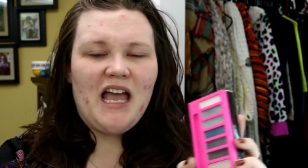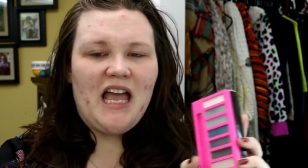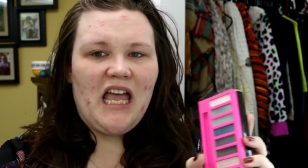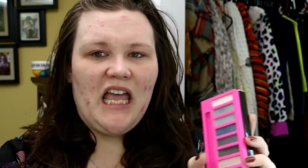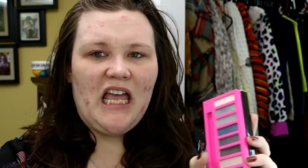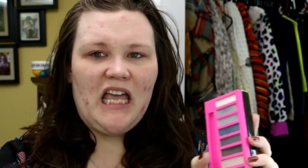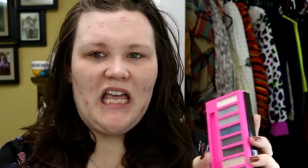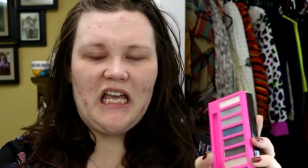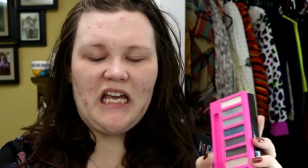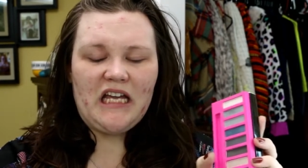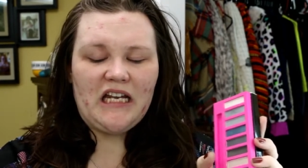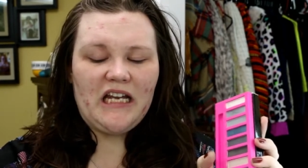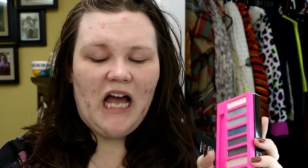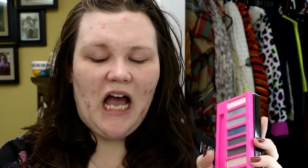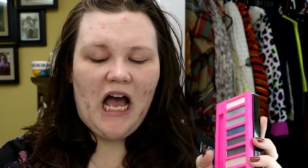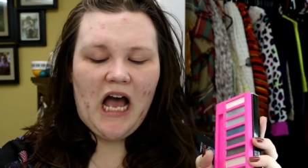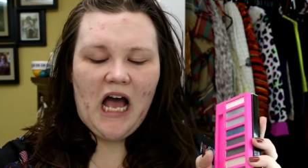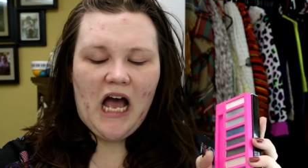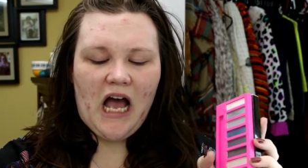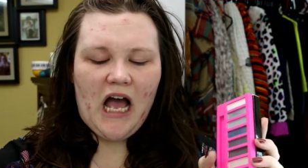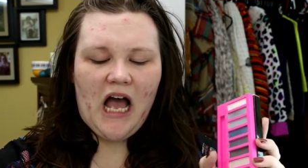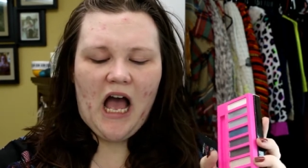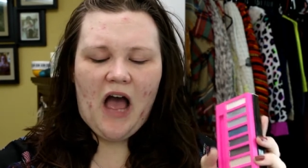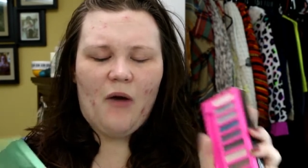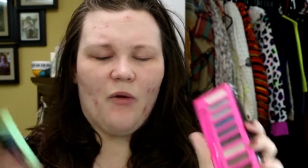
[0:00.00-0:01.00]
And
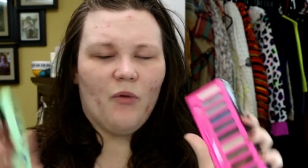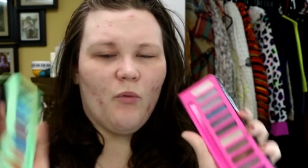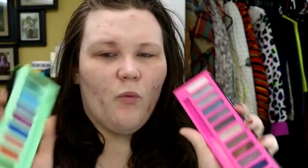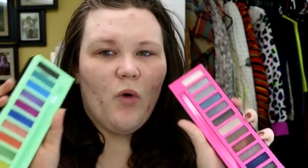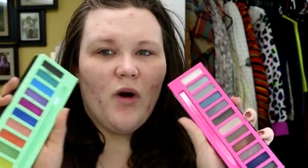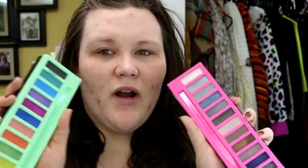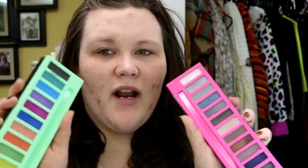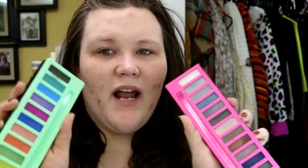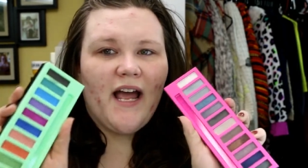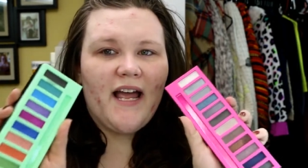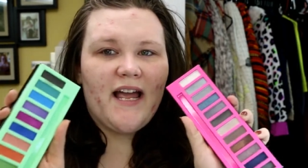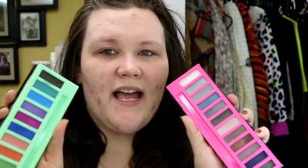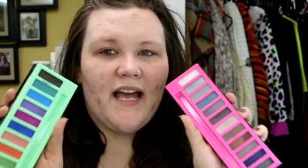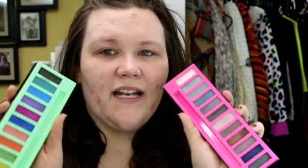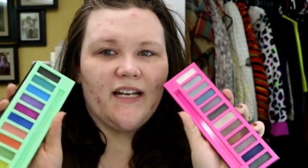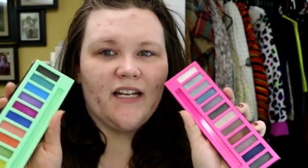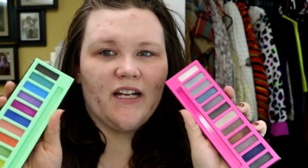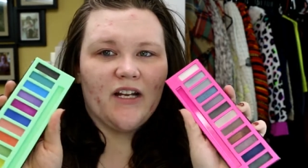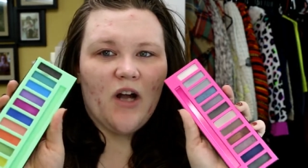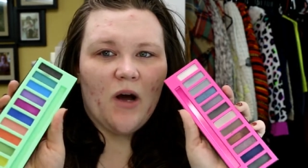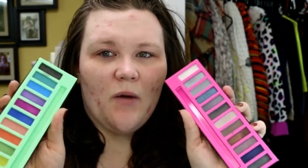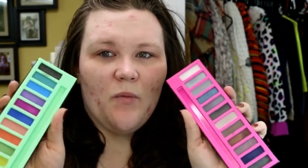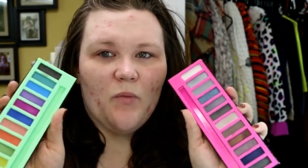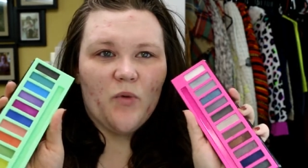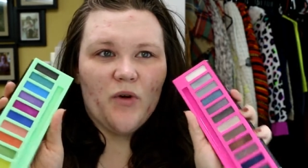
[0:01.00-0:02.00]
I, what I
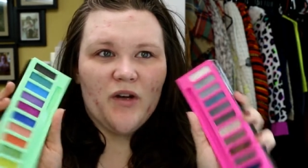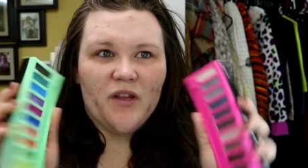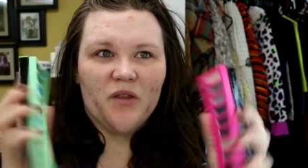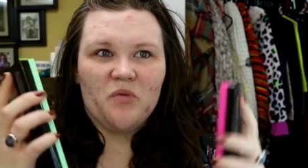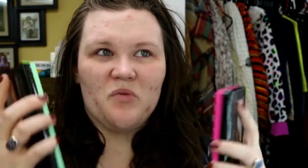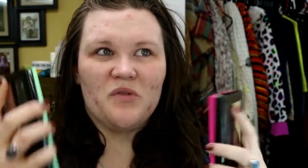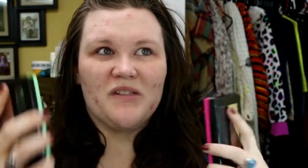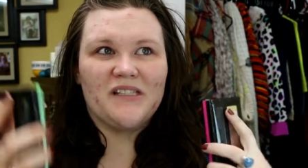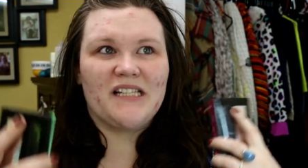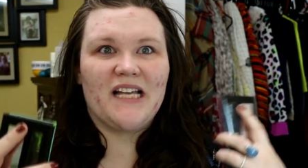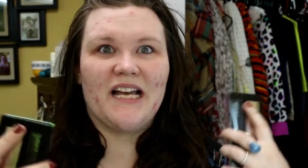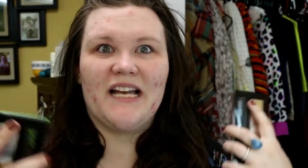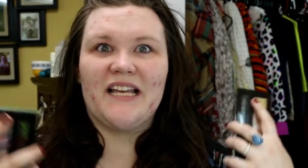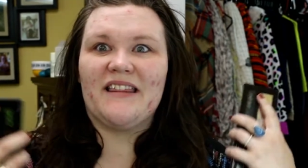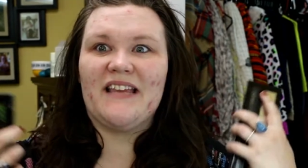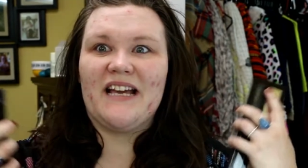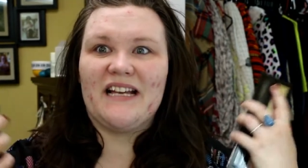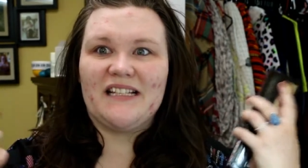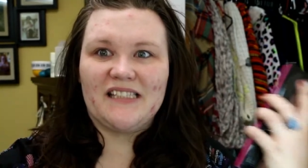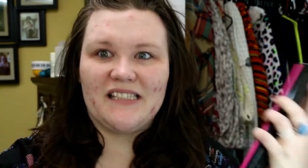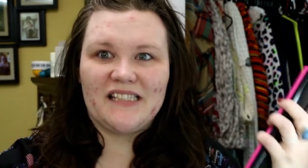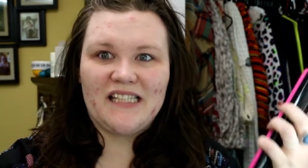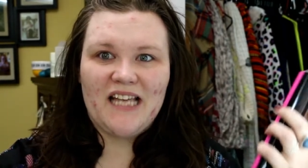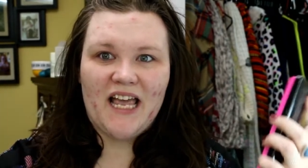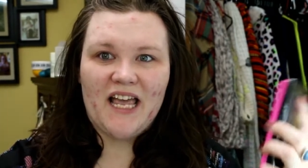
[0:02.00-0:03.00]
ended up with was like
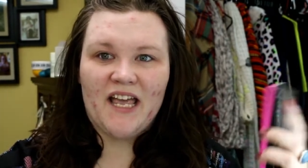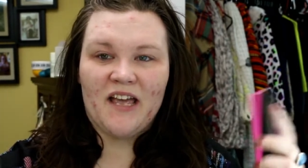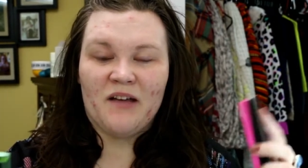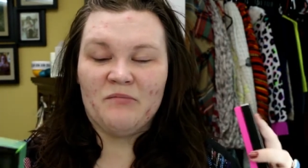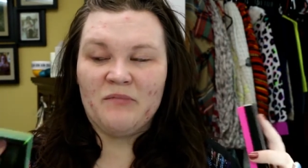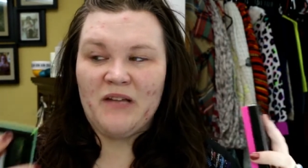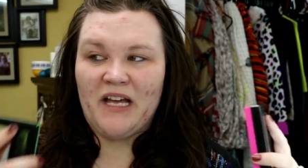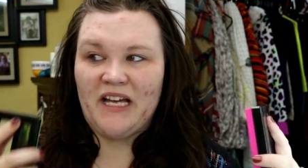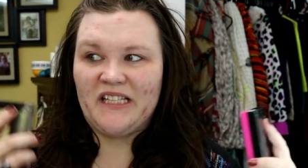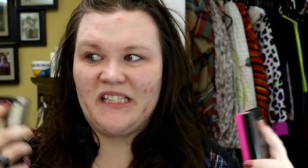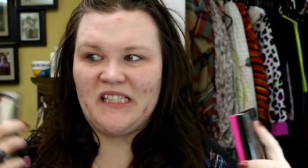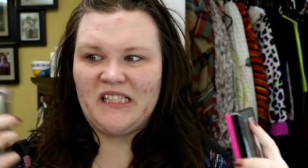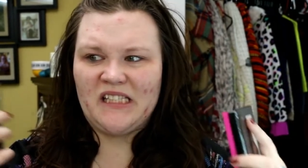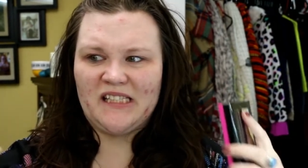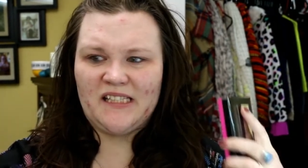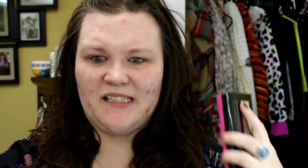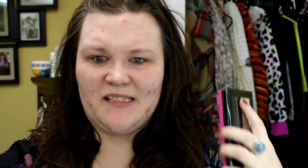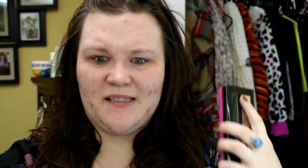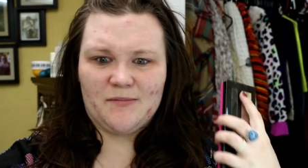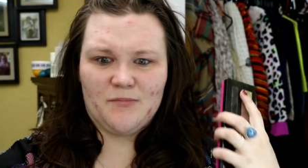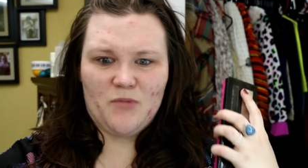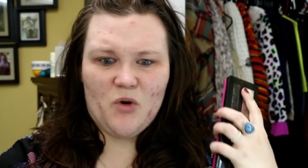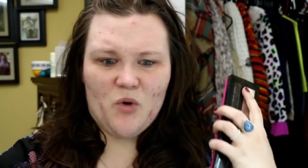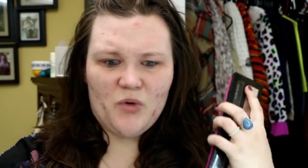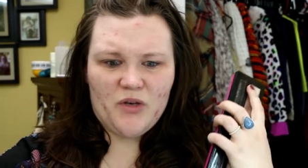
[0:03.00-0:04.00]
that same like
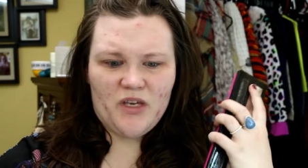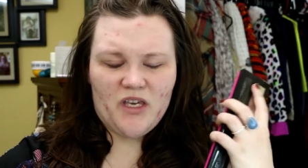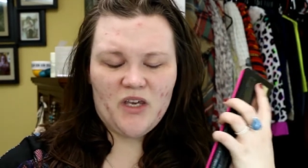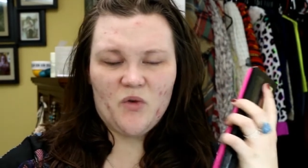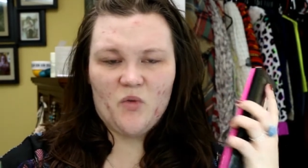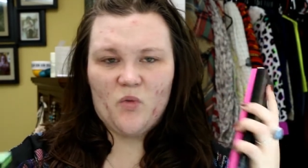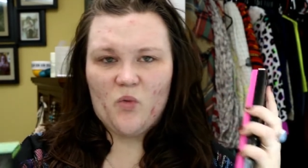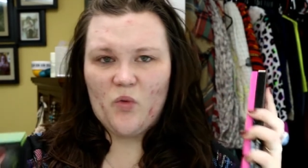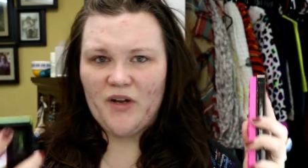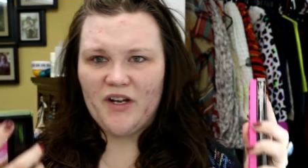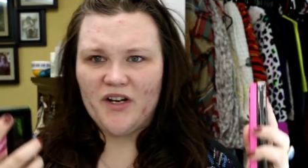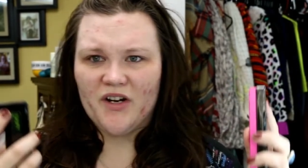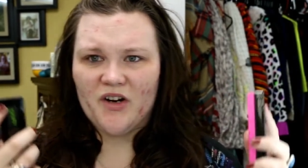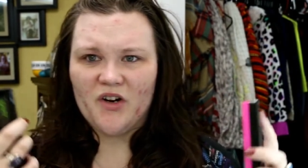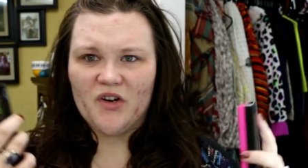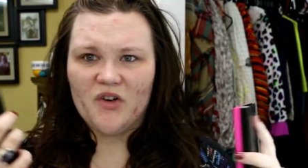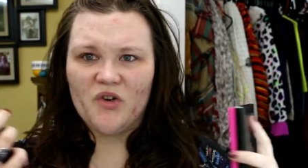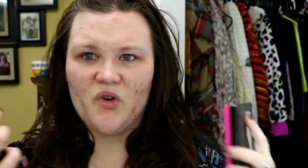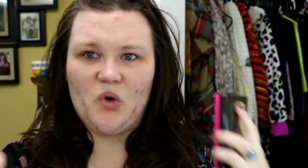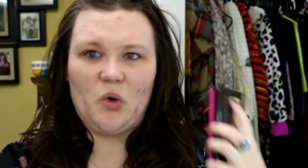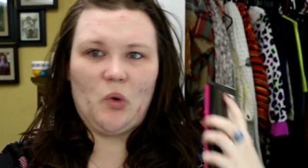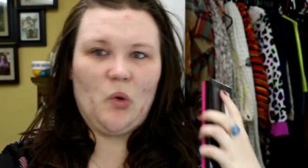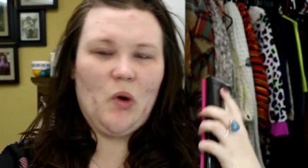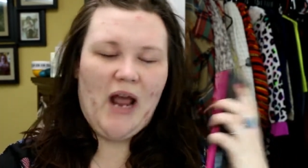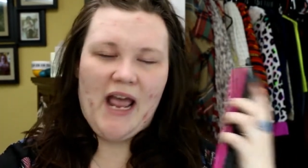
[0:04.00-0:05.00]
smoky
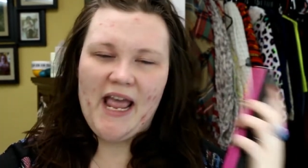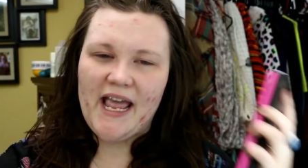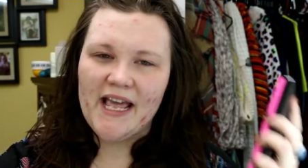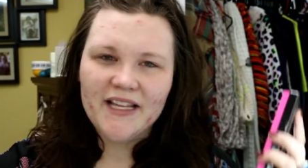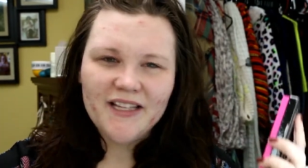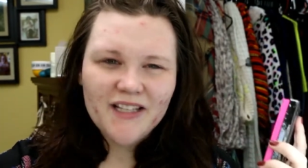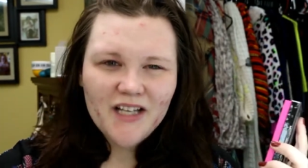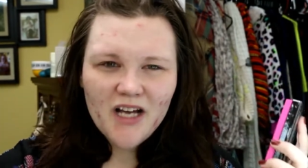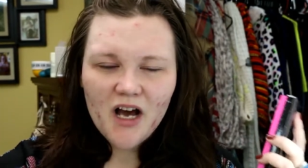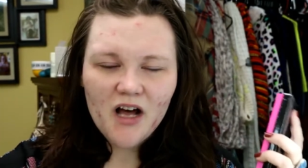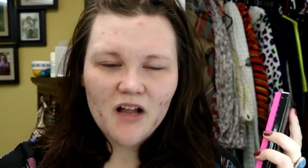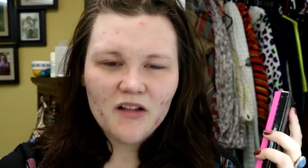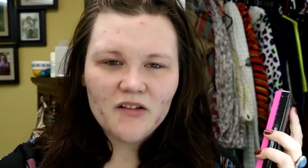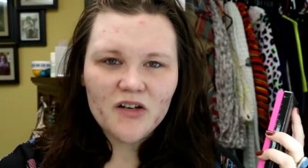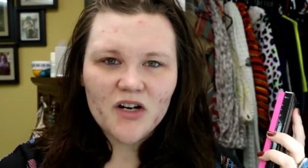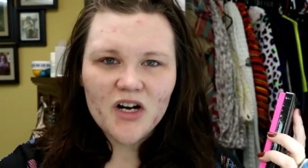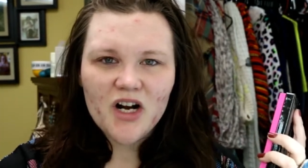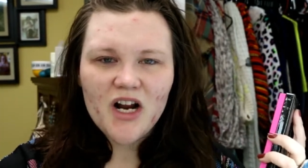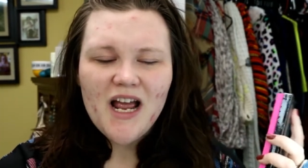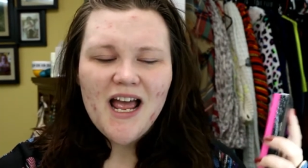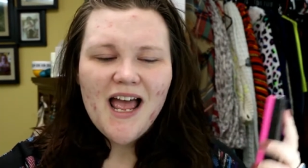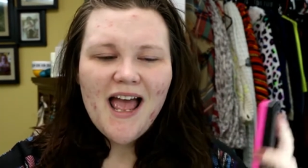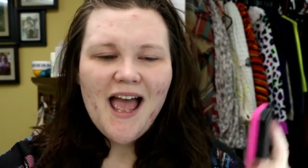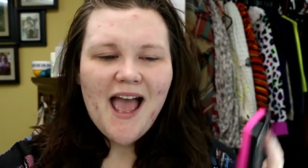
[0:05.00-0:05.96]
weird gray color.